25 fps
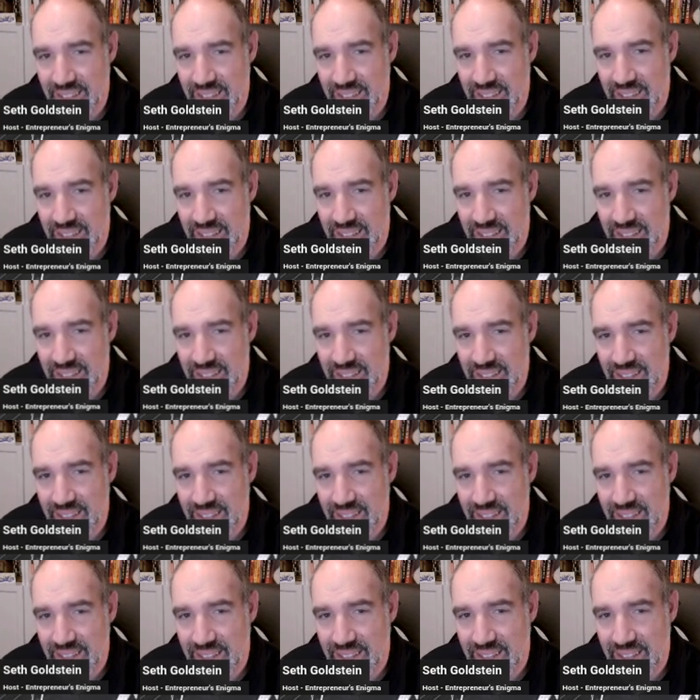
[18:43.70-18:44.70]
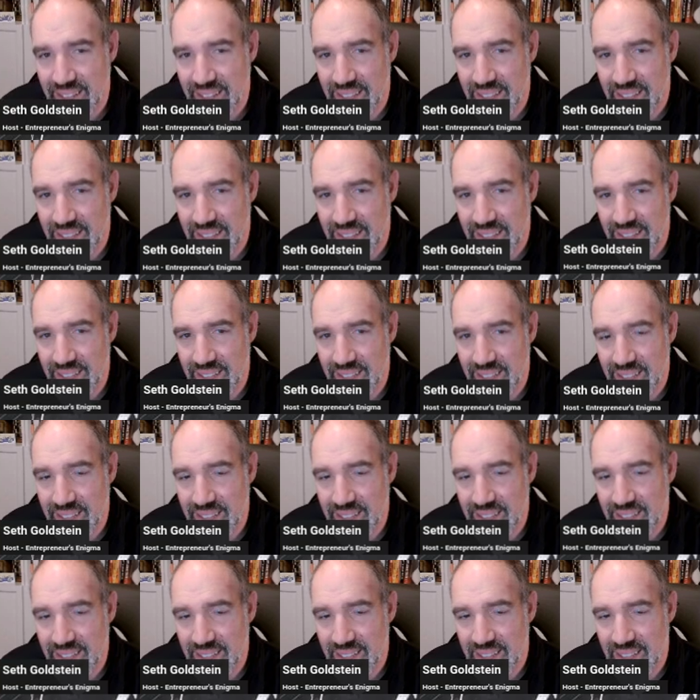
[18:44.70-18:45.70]

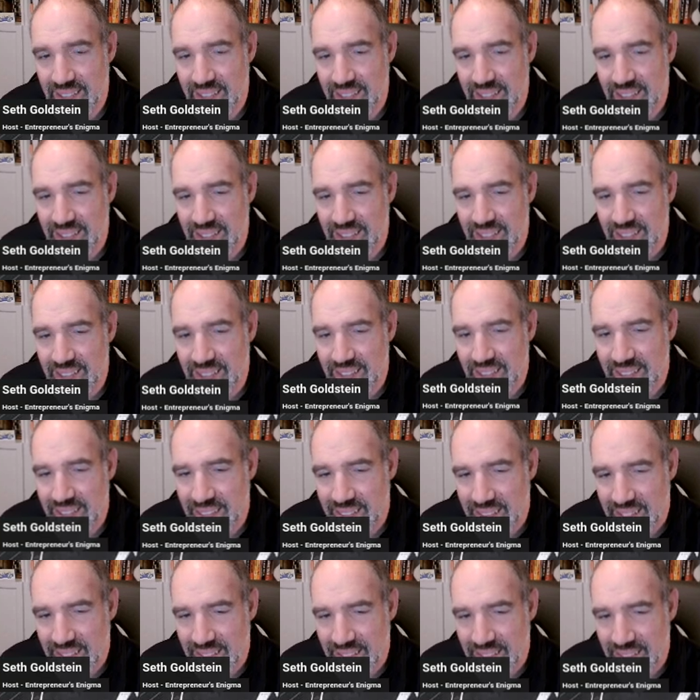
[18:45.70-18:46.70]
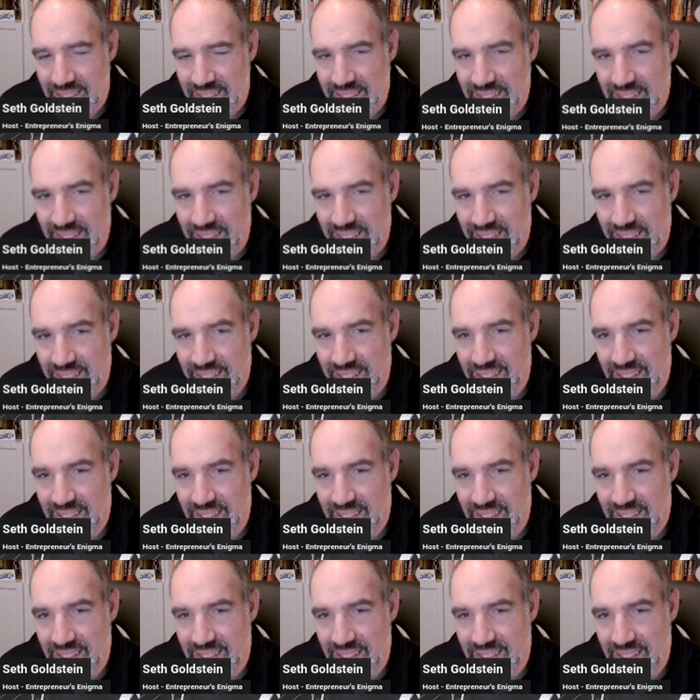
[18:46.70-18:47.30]
This person isn't speaking.